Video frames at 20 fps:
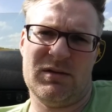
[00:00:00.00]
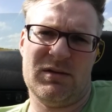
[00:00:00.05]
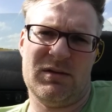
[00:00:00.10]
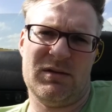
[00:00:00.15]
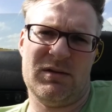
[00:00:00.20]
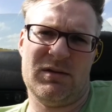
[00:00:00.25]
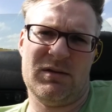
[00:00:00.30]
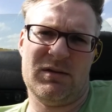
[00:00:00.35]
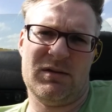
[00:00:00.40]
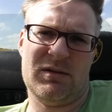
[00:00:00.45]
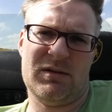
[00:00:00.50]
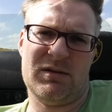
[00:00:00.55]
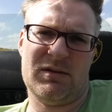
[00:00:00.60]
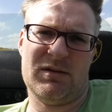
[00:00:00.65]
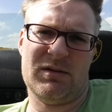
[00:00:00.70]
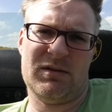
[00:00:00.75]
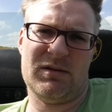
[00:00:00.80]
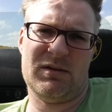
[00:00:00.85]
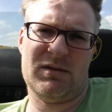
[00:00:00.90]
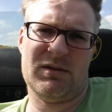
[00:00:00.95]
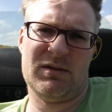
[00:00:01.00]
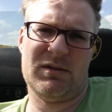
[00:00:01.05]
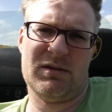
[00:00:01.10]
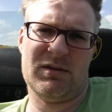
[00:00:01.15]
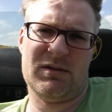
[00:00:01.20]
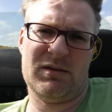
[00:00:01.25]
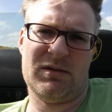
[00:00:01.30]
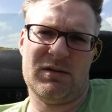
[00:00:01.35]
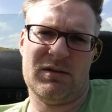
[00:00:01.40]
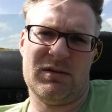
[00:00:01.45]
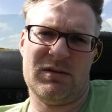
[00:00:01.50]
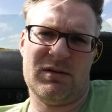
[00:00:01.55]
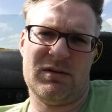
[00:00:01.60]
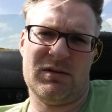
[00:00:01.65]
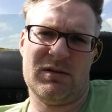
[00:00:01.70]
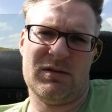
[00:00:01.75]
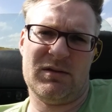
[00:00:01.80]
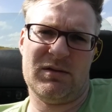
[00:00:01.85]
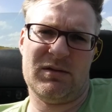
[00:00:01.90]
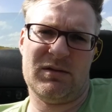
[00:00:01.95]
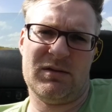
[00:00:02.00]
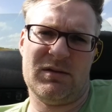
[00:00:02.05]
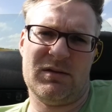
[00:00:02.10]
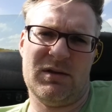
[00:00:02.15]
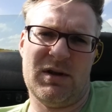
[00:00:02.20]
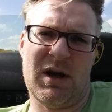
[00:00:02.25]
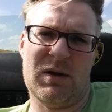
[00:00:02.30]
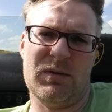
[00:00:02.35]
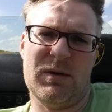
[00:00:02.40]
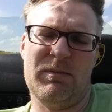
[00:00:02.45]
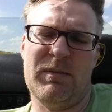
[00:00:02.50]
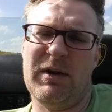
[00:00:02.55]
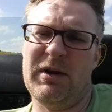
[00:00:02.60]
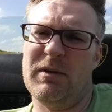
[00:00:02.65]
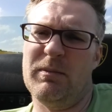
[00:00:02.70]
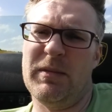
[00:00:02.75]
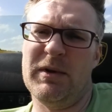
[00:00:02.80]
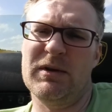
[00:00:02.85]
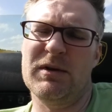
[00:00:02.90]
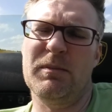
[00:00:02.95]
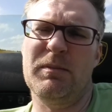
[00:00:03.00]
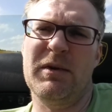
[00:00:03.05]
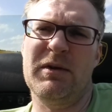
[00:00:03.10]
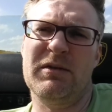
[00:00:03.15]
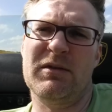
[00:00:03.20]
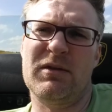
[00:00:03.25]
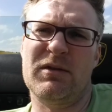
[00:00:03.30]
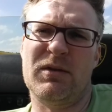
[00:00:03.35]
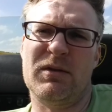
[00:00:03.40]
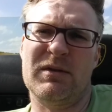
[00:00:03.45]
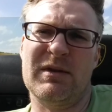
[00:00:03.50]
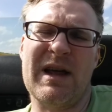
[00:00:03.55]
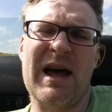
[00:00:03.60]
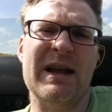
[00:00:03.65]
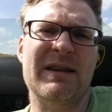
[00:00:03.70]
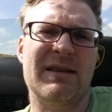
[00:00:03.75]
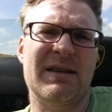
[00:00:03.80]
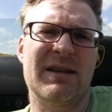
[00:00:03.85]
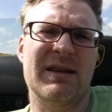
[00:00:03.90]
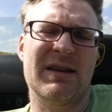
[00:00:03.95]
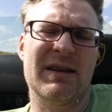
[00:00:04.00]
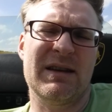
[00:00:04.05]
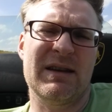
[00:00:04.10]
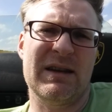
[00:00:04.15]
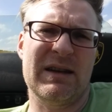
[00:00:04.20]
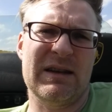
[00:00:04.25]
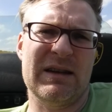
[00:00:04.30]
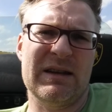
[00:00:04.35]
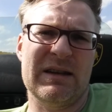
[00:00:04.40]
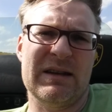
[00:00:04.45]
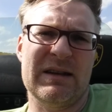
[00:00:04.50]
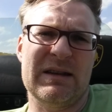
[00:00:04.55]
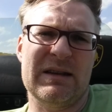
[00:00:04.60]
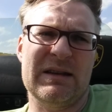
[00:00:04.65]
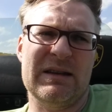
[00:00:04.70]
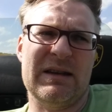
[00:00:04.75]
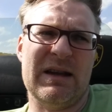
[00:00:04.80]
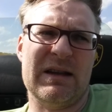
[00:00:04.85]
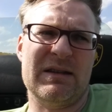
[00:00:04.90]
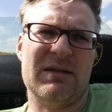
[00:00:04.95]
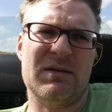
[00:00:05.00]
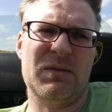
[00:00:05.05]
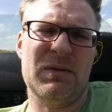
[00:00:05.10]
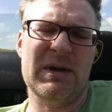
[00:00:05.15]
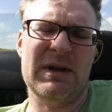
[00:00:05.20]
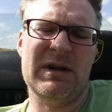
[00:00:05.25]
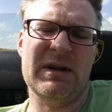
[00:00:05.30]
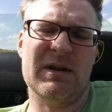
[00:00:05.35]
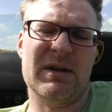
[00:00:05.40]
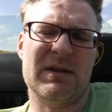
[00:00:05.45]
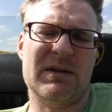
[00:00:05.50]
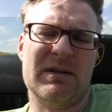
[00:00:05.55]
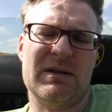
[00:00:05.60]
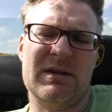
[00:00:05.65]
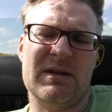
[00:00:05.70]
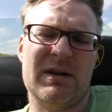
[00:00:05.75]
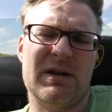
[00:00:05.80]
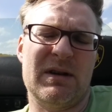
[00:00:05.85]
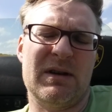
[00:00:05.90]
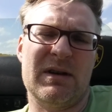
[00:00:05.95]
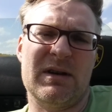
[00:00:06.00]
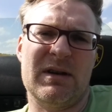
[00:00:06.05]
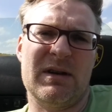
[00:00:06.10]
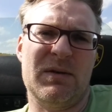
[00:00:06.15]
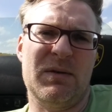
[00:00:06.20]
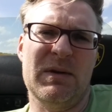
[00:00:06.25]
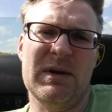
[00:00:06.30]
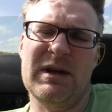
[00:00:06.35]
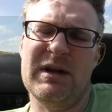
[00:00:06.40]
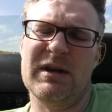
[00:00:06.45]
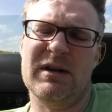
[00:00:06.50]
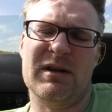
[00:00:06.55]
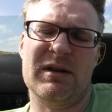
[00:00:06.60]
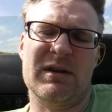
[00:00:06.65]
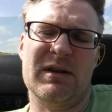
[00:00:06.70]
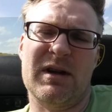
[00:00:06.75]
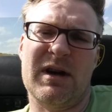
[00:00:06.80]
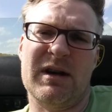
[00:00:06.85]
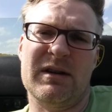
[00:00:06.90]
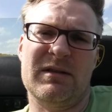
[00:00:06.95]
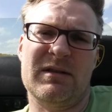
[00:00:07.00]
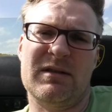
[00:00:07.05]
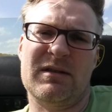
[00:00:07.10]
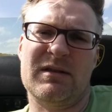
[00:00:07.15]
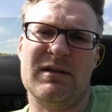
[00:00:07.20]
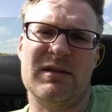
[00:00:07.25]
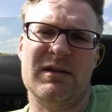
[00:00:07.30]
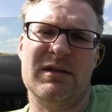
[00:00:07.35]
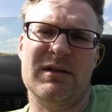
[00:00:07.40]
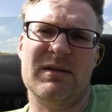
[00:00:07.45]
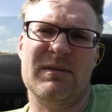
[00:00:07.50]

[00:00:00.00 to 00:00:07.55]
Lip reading: Now they build a business on that. That's really not nice.